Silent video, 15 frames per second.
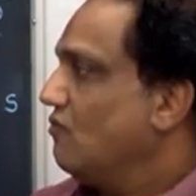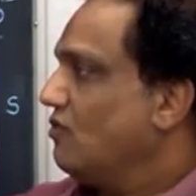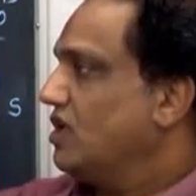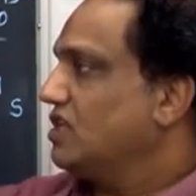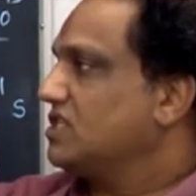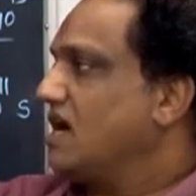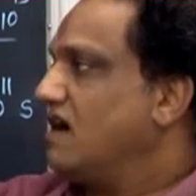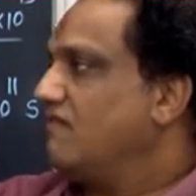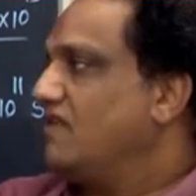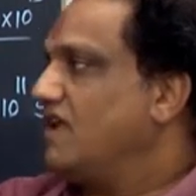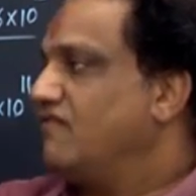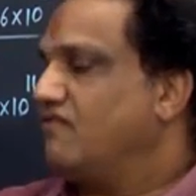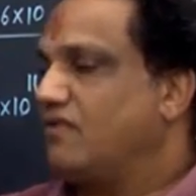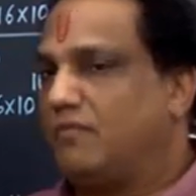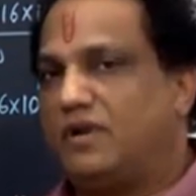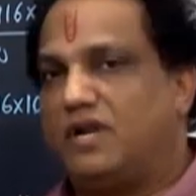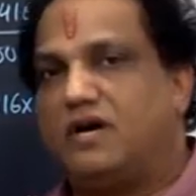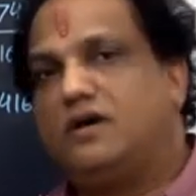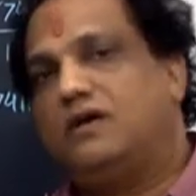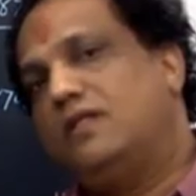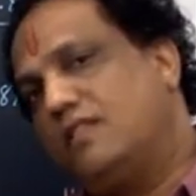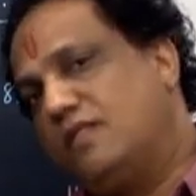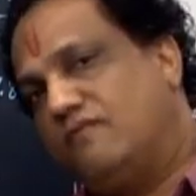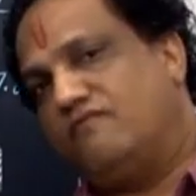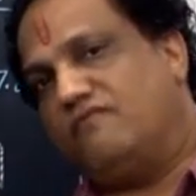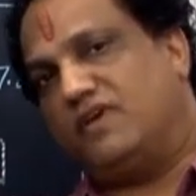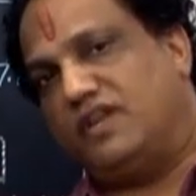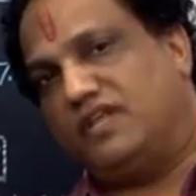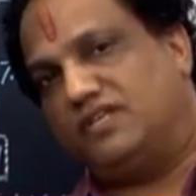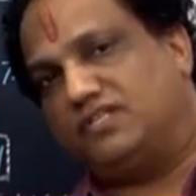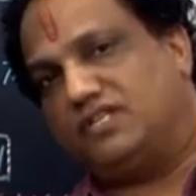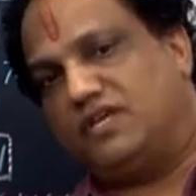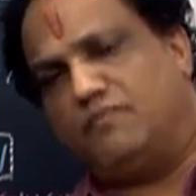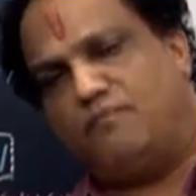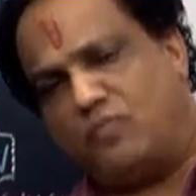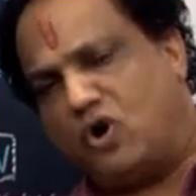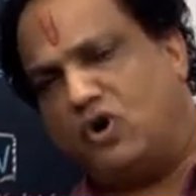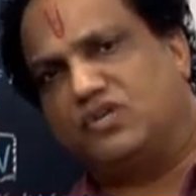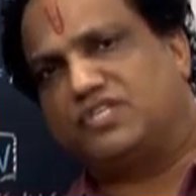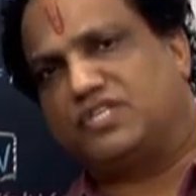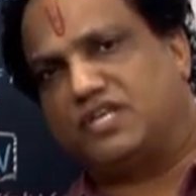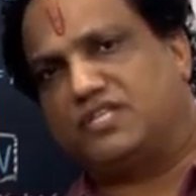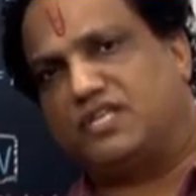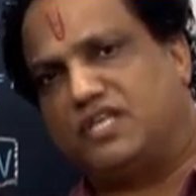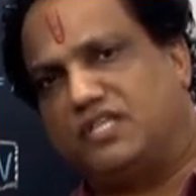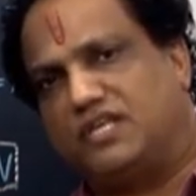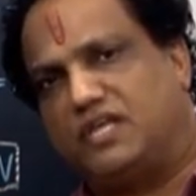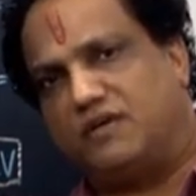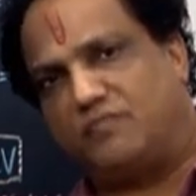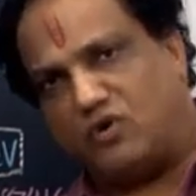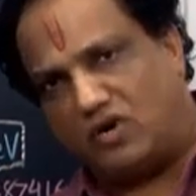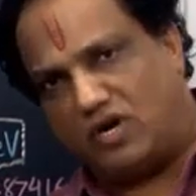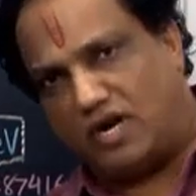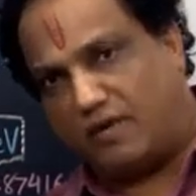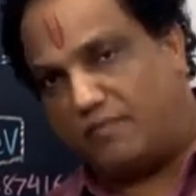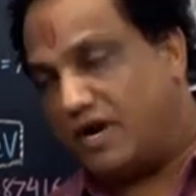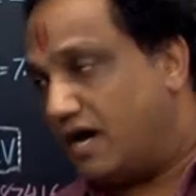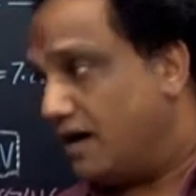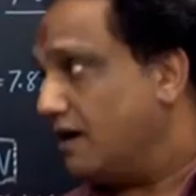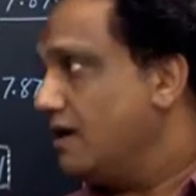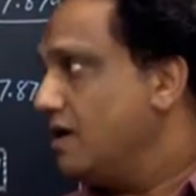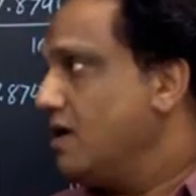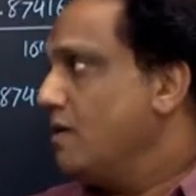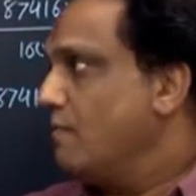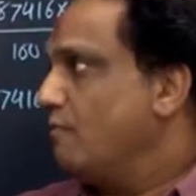What is half-life formula? Very easy. 0.693 upon lambda.